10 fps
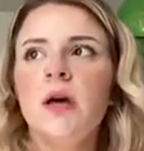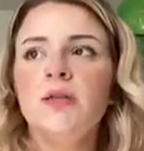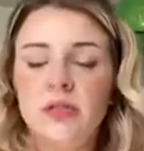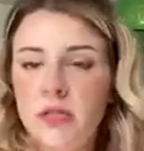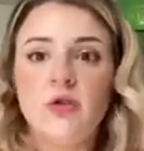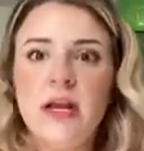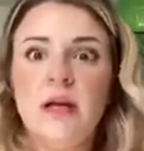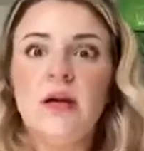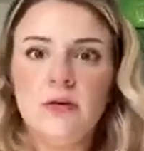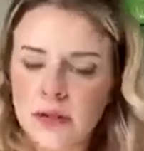to
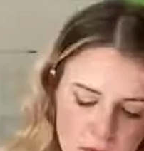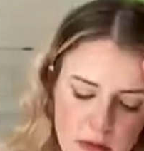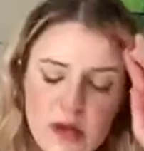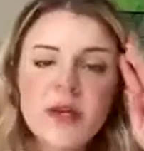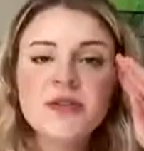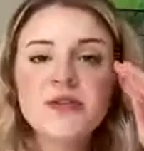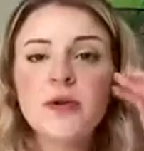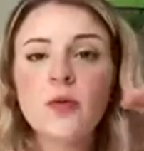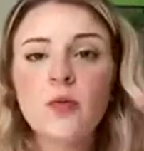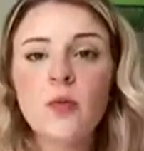Drano.
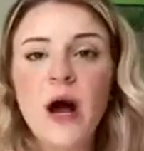So